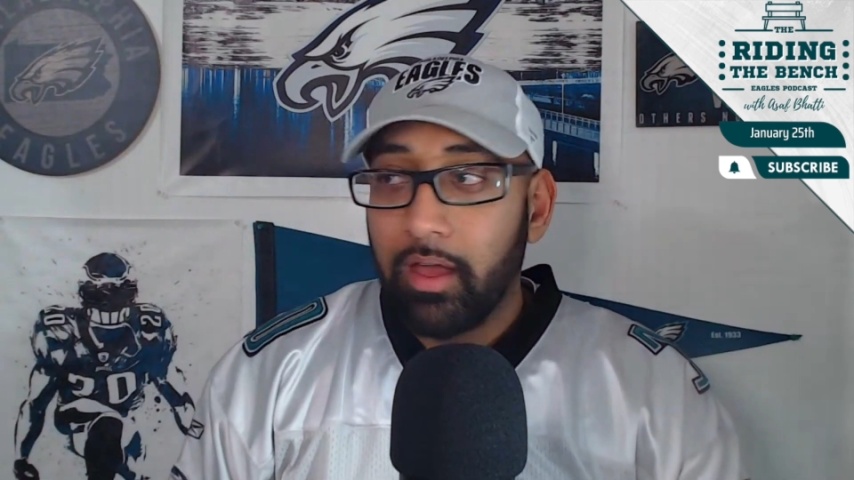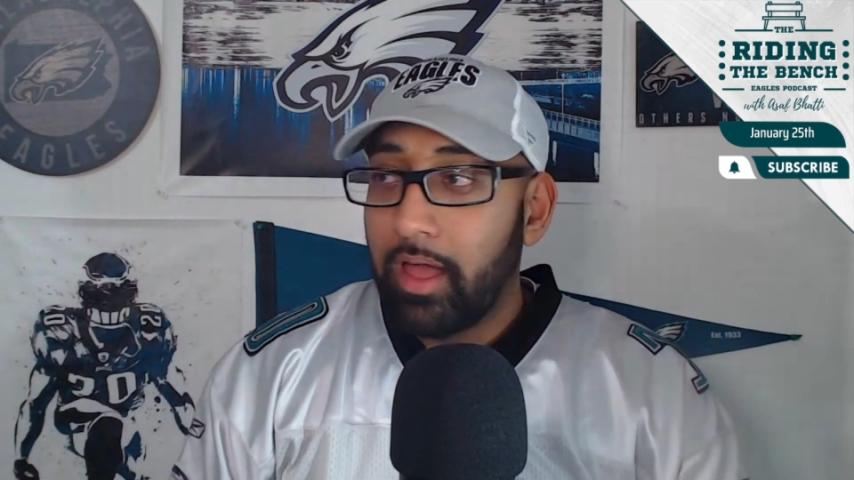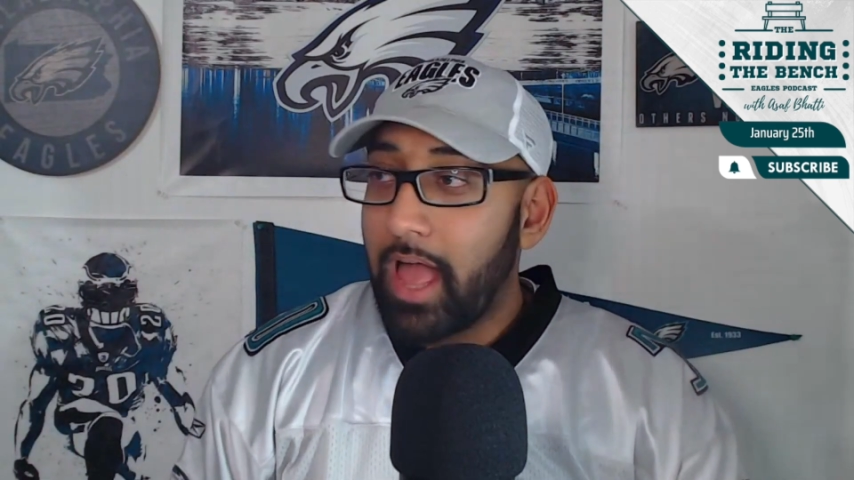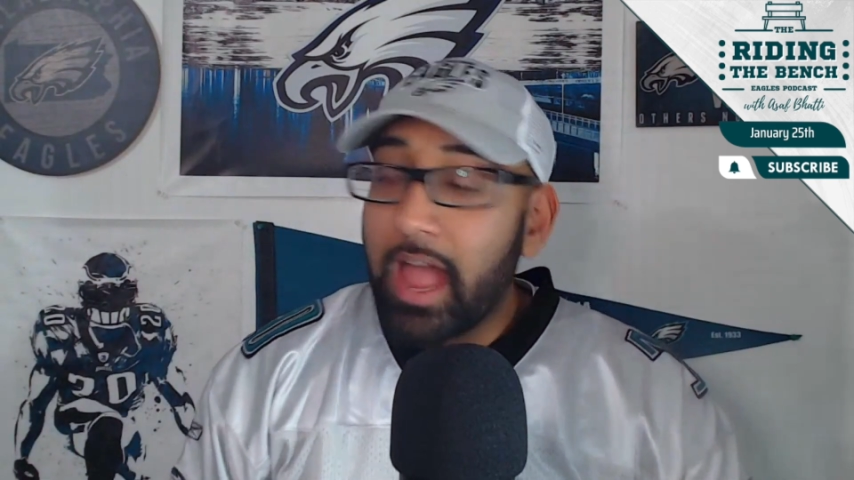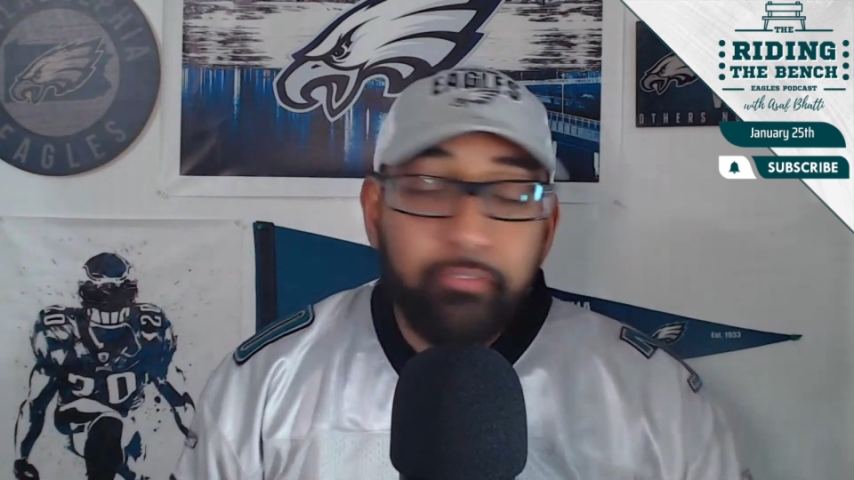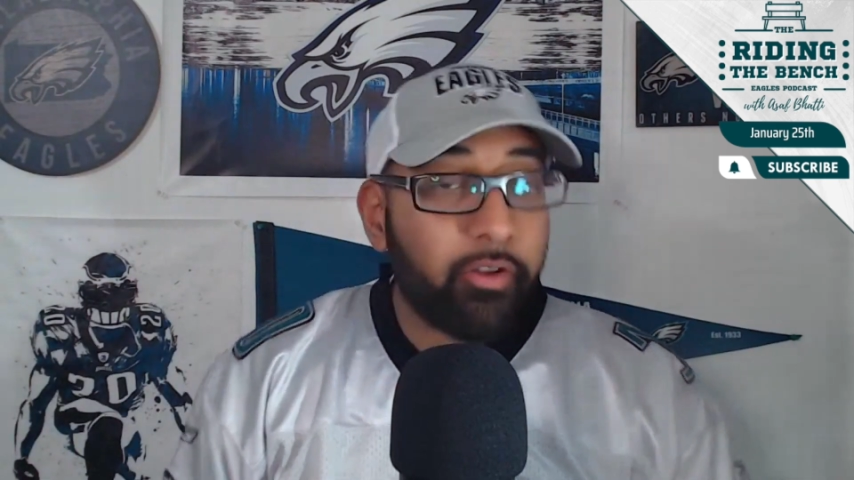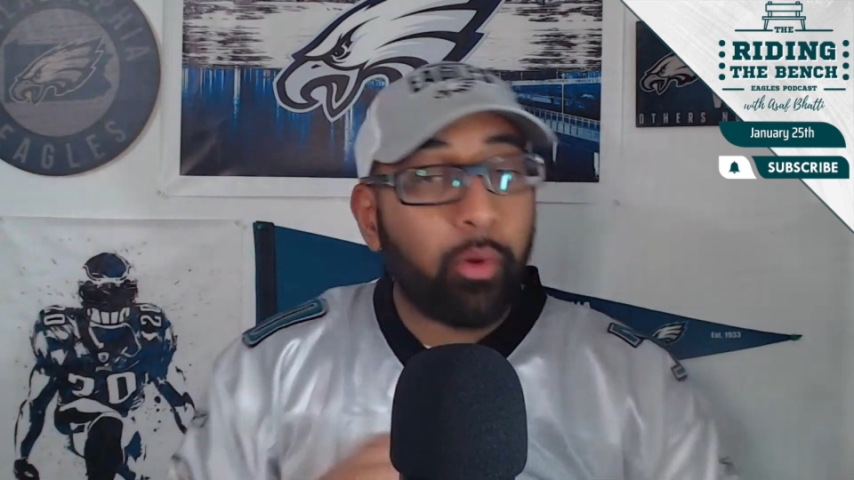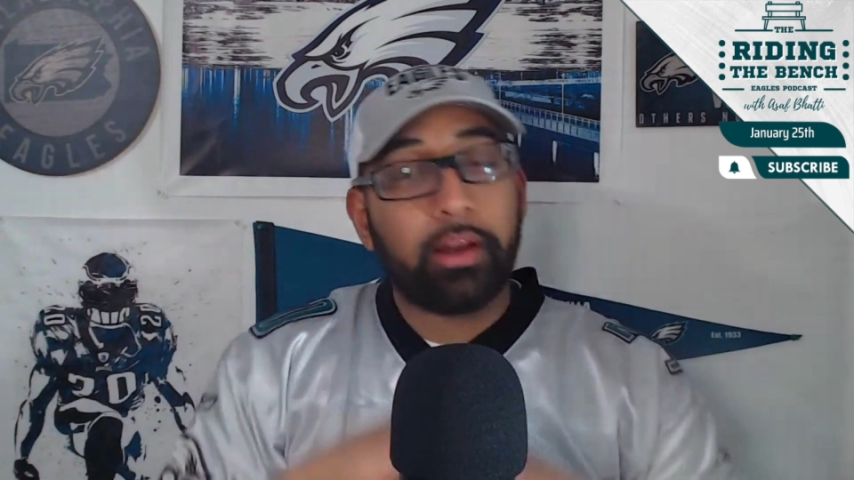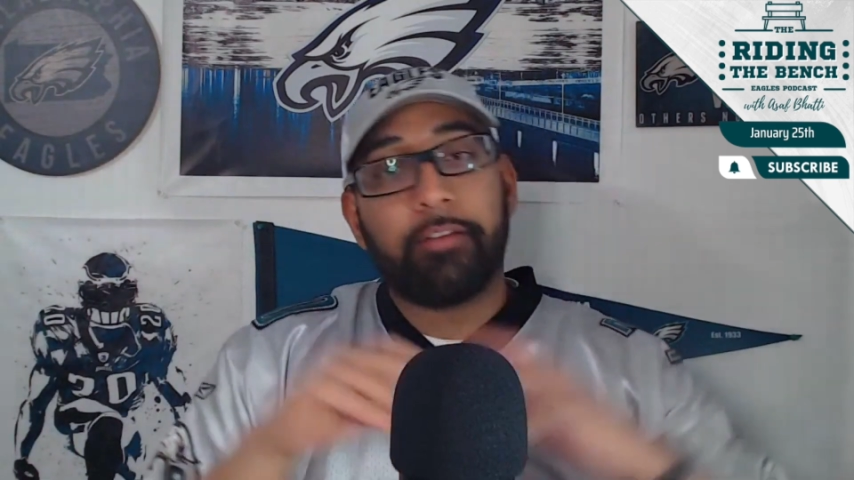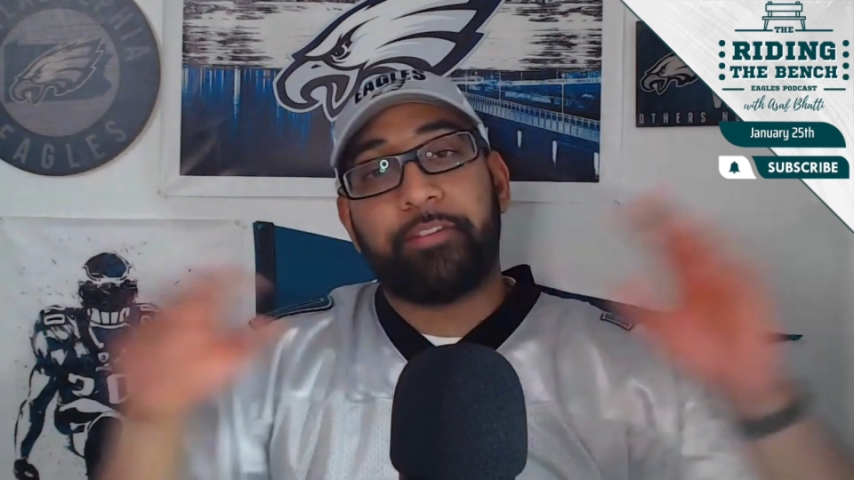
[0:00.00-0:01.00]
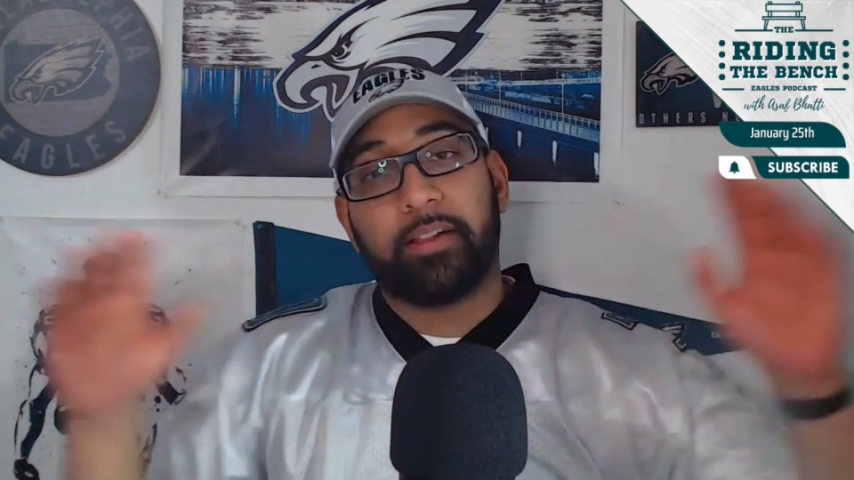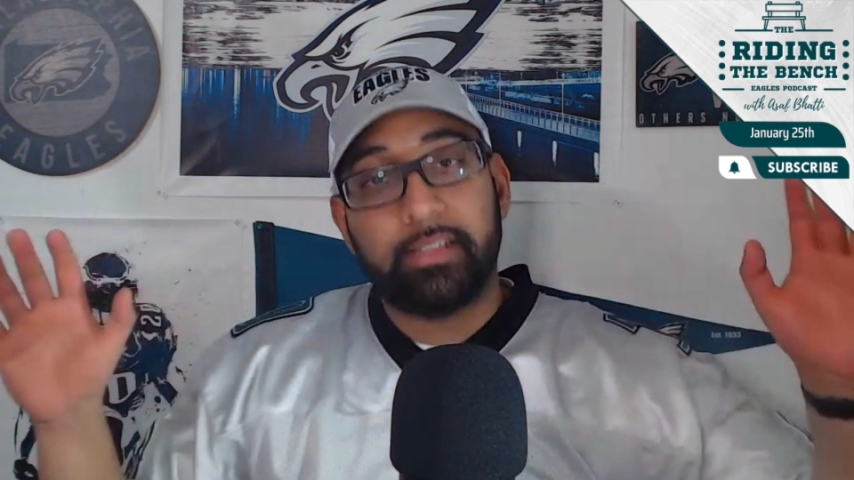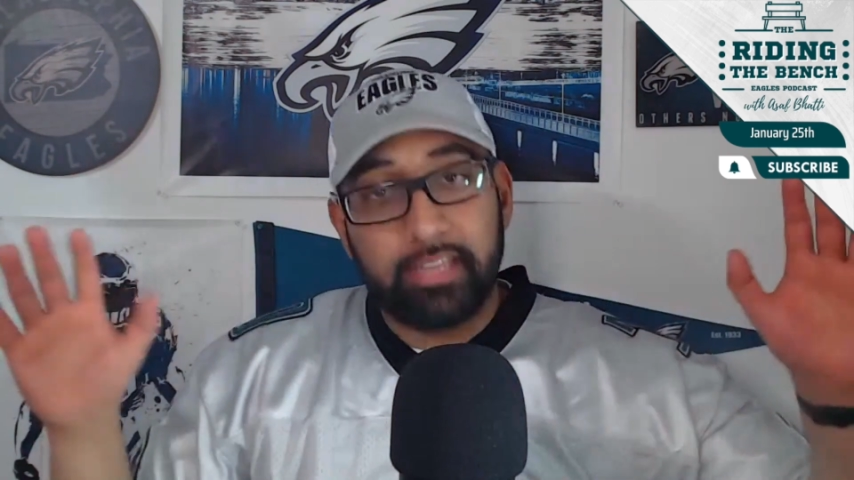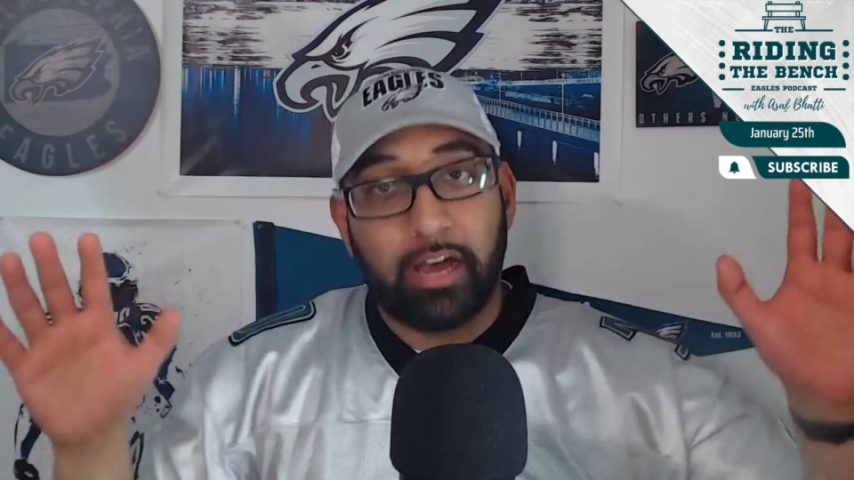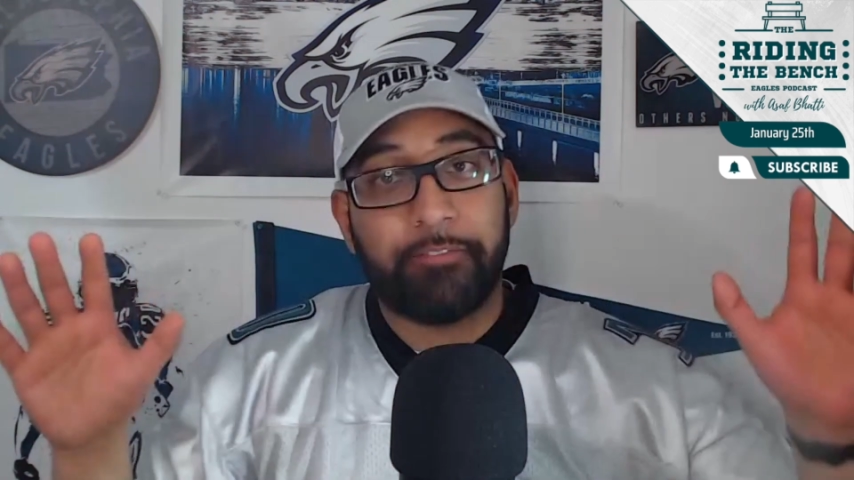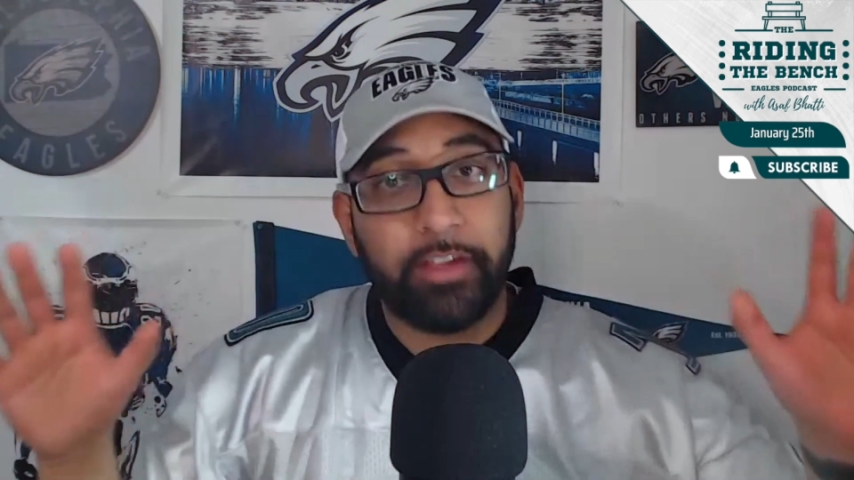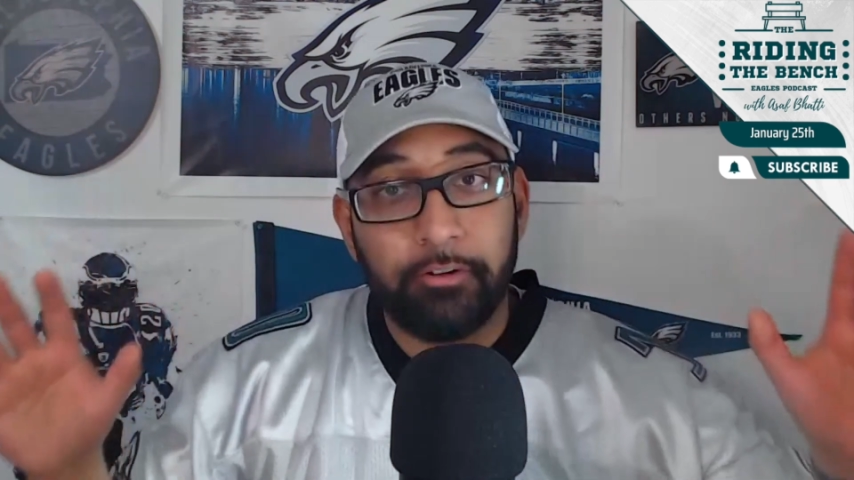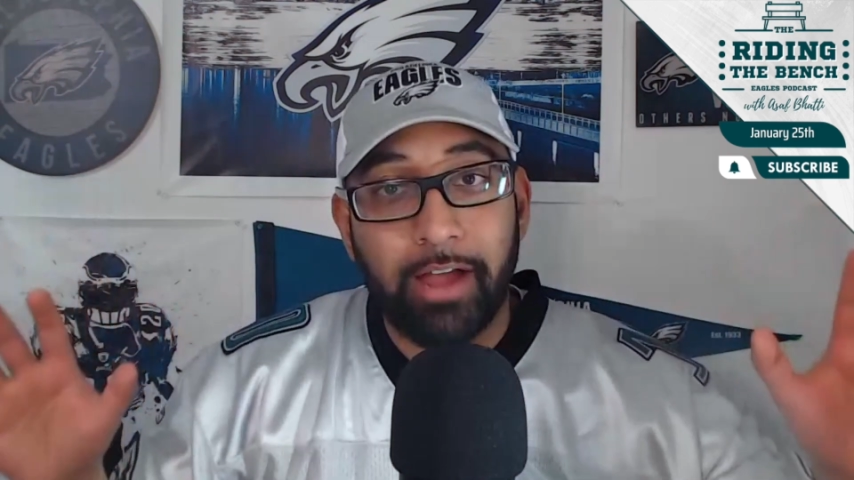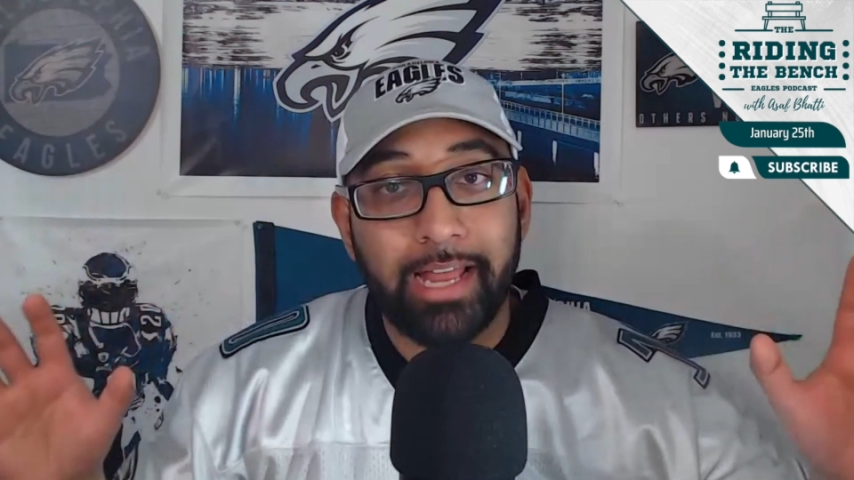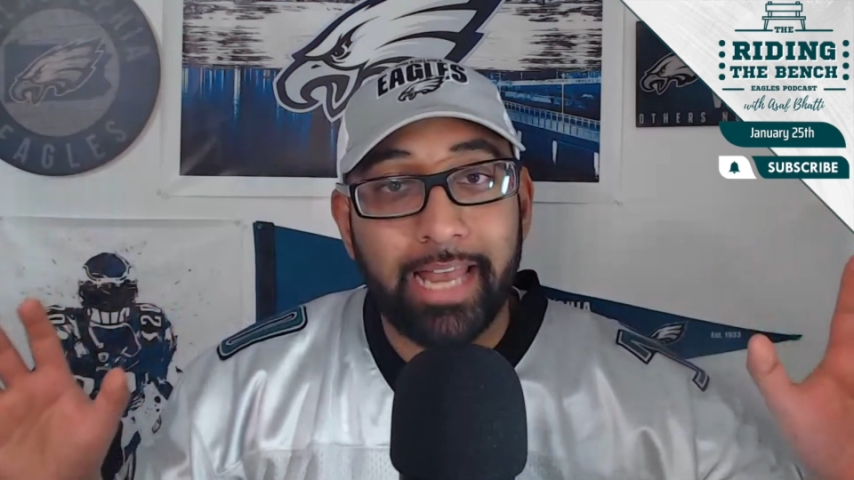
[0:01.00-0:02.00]
Everyone in Philadelphia
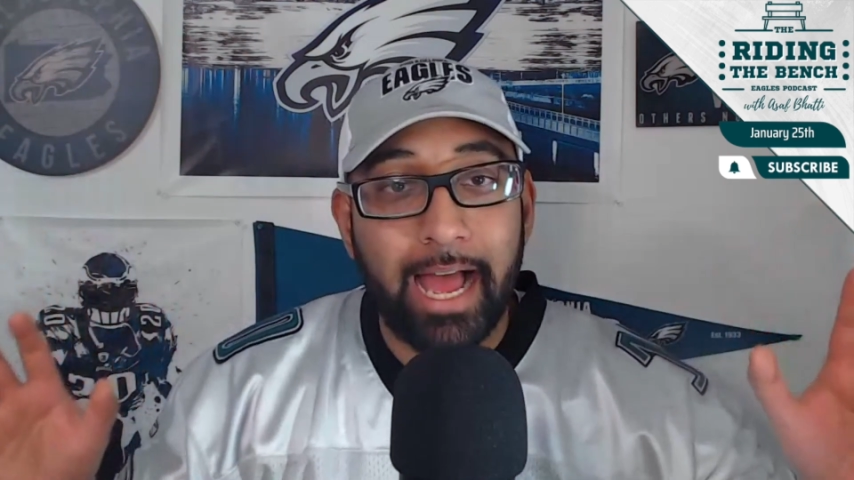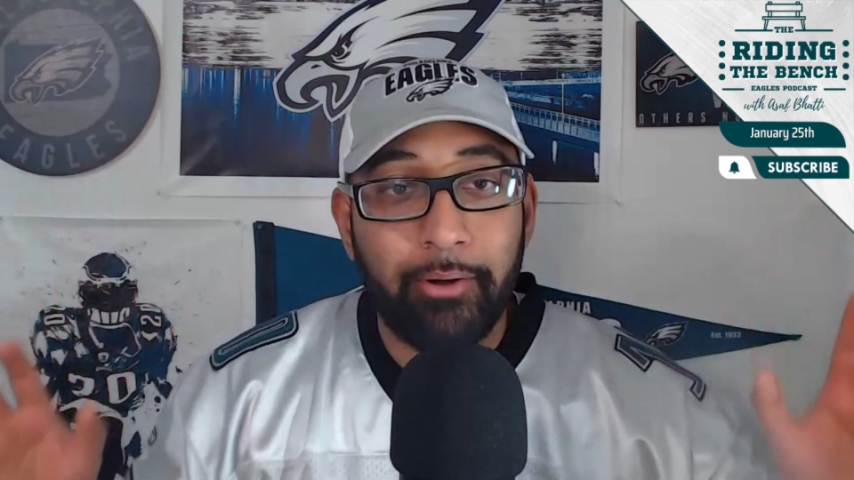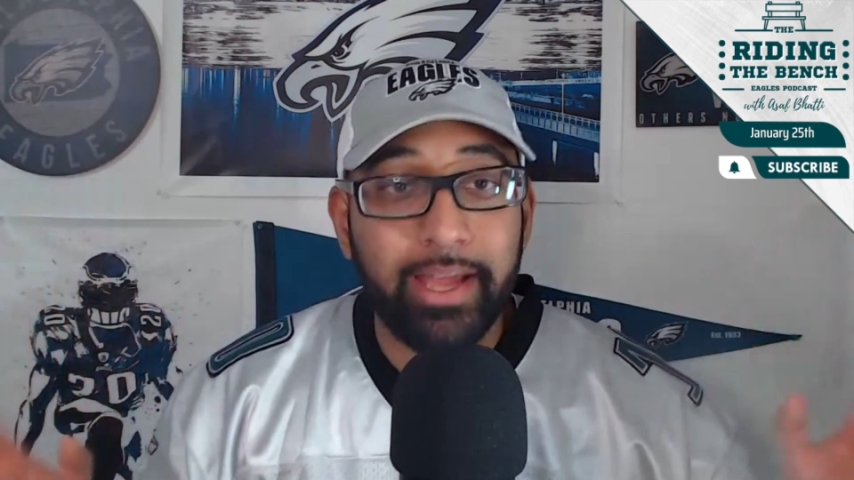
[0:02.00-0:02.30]
right now